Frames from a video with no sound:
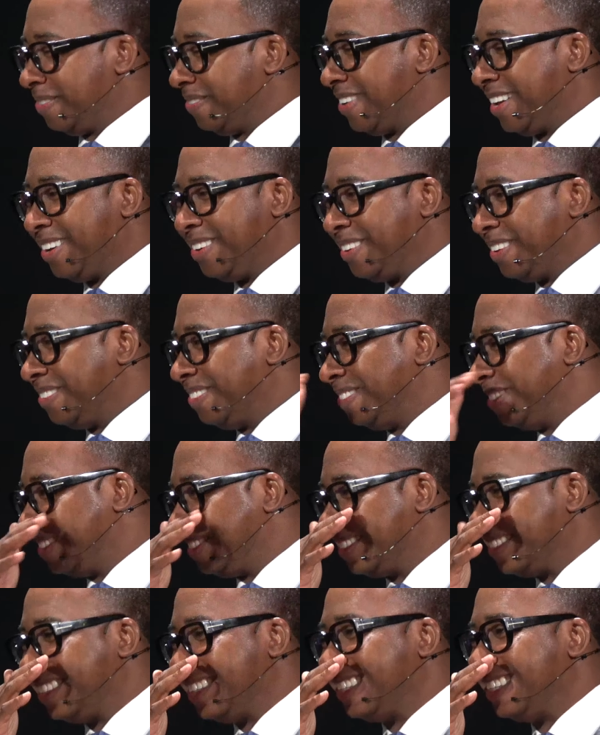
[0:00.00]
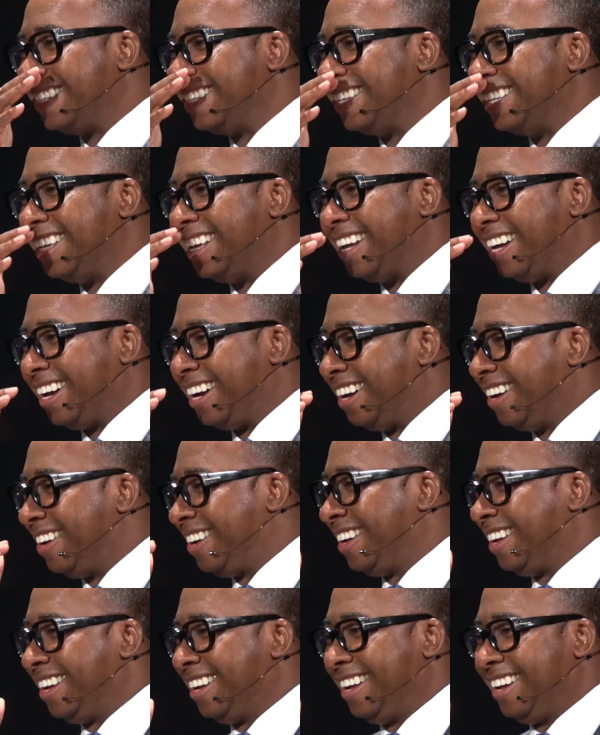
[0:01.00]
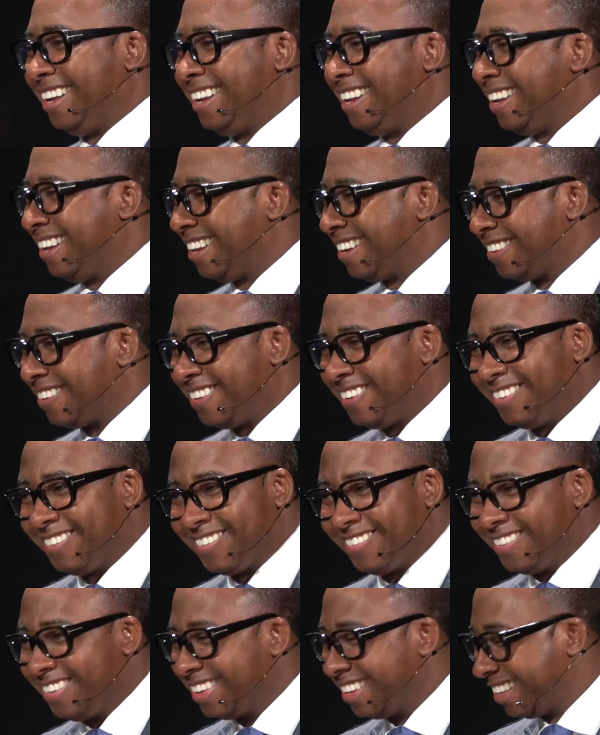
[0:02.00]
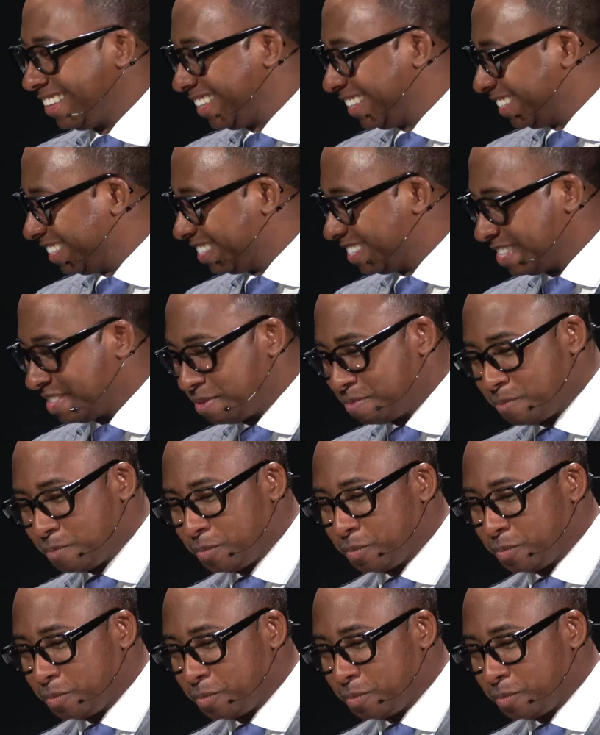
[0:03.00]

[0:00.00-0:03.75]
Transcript: I don't even. I don't know.